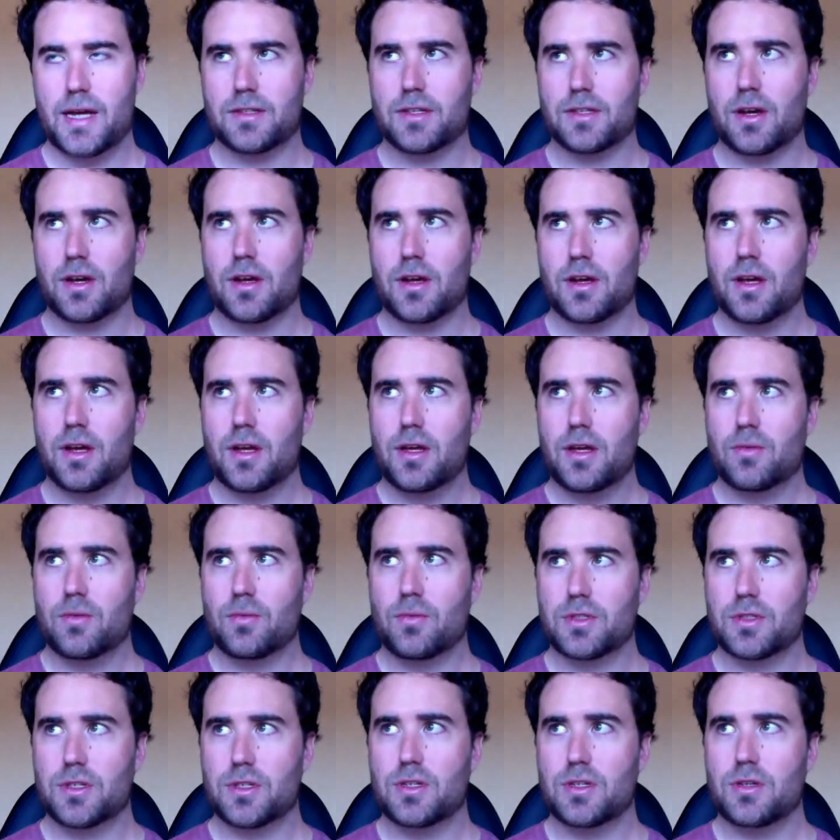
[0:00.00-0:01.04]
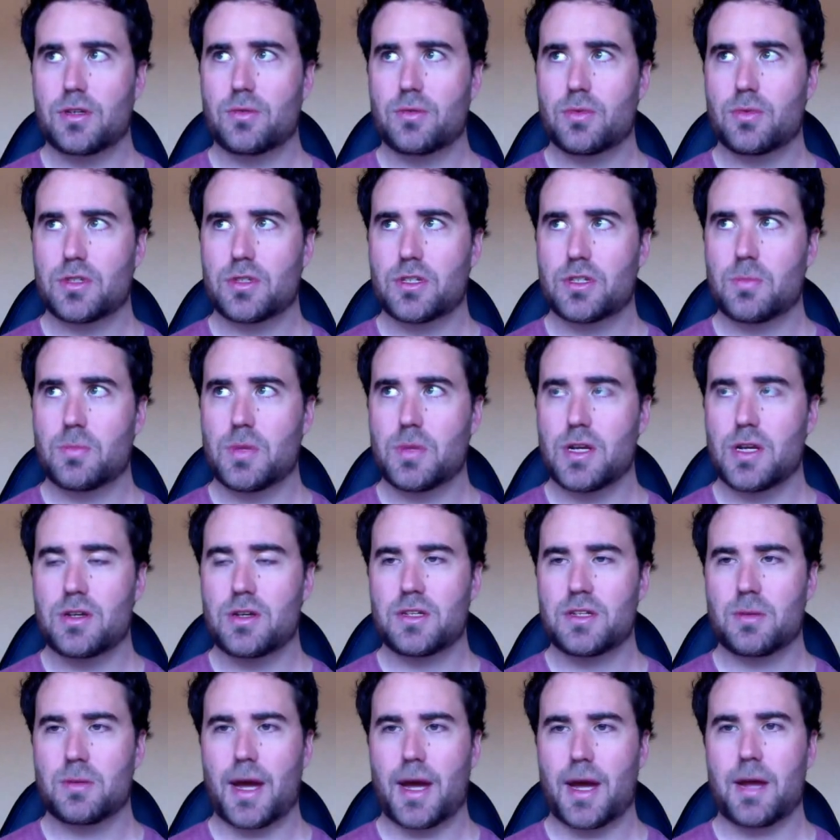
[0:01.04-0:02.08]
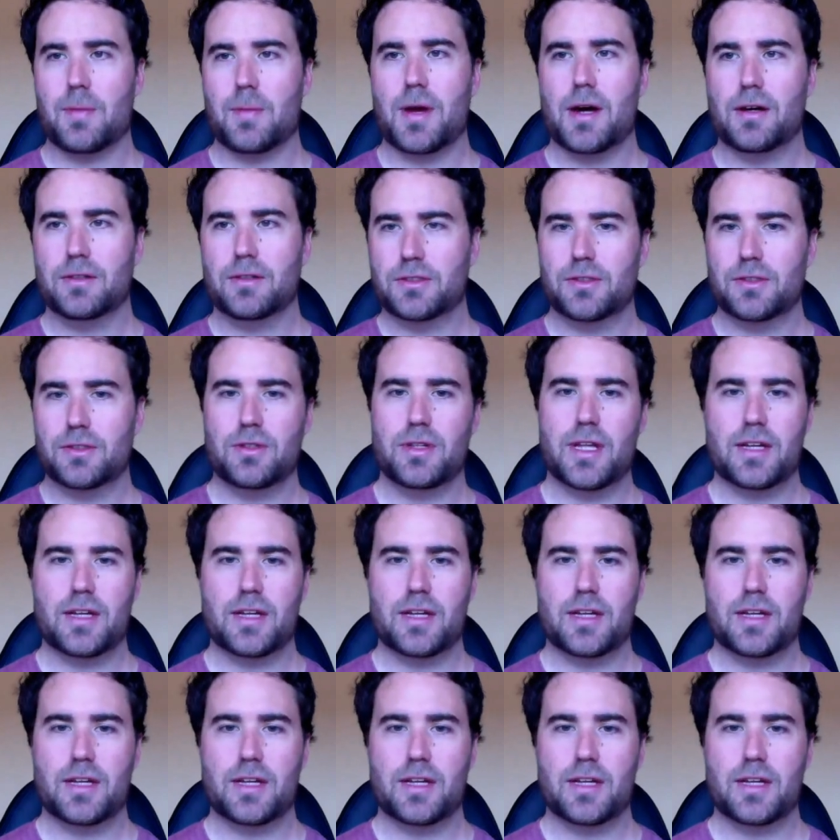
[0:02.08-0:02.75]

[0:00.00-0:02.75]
So would you be using PayPal to do